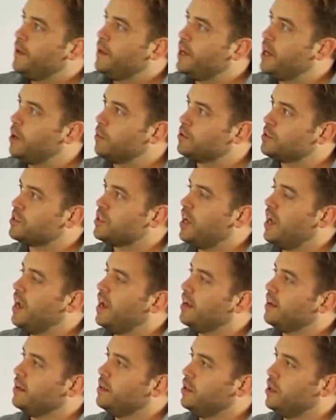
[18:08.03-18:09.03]
here we're
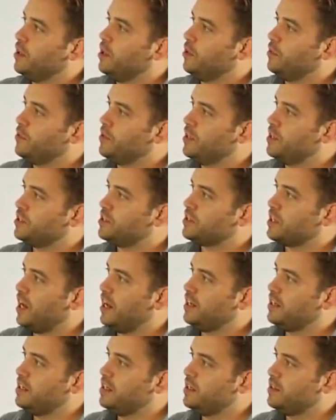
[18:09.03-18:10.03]
saying, this
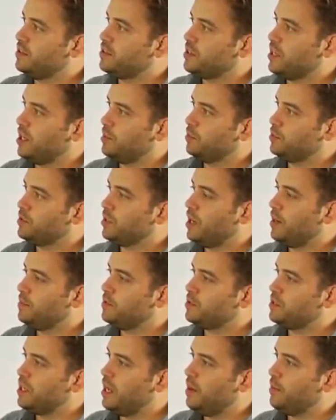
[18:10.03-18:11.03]
ID, this animal type,
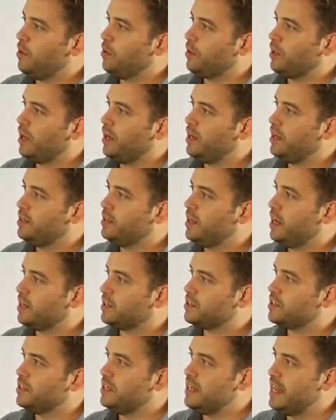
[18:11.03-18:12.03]
this name, okay,
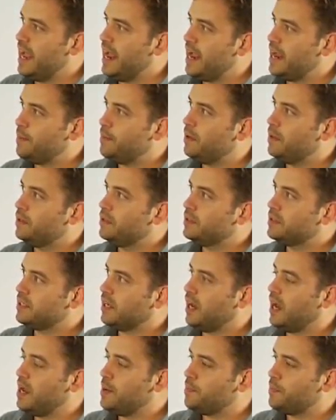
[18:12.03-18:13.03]
index, name,
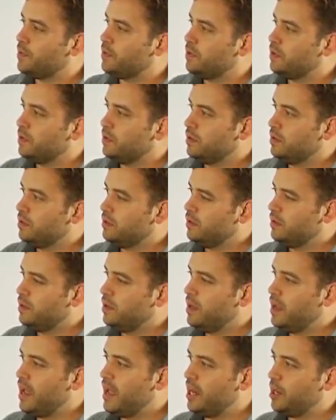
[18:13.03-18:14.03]
type,
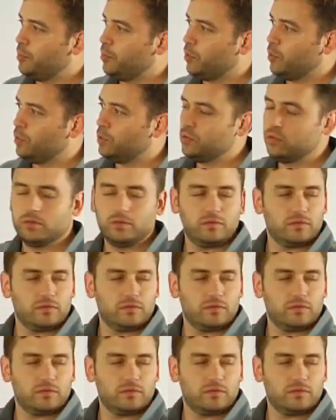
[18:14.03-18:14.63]
edible.